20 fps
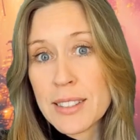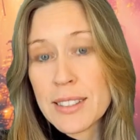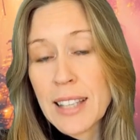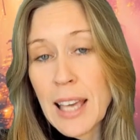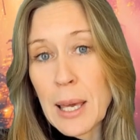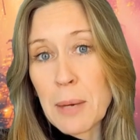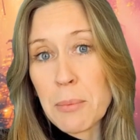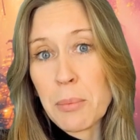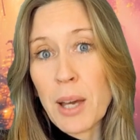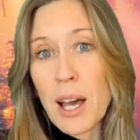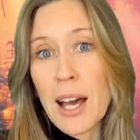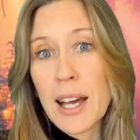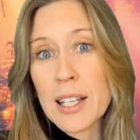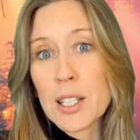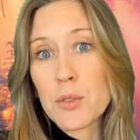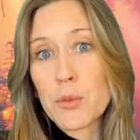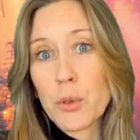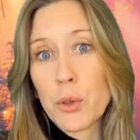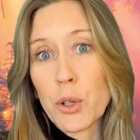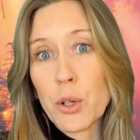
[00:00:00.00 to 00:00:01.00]

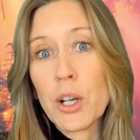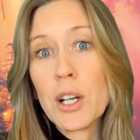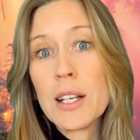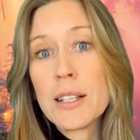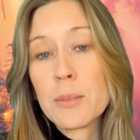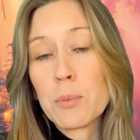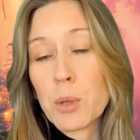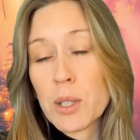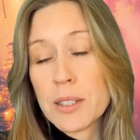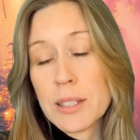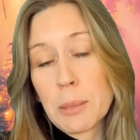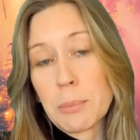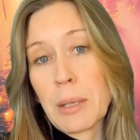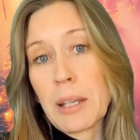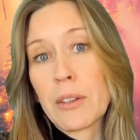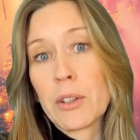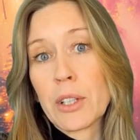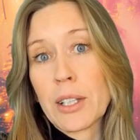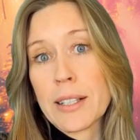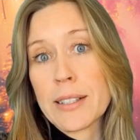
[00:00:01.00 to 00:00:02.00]
KPIs for what some
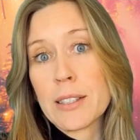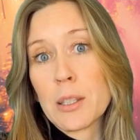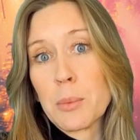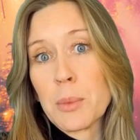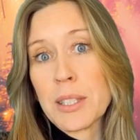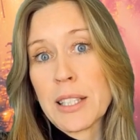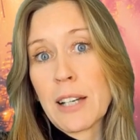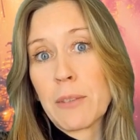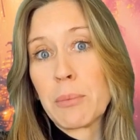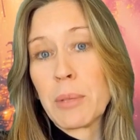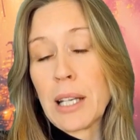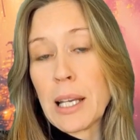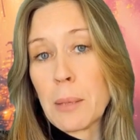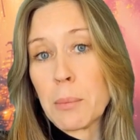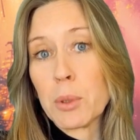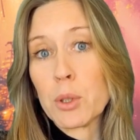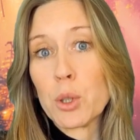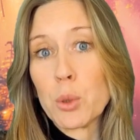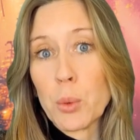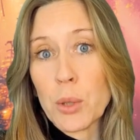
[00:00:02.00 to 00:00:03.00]
other customers have been able to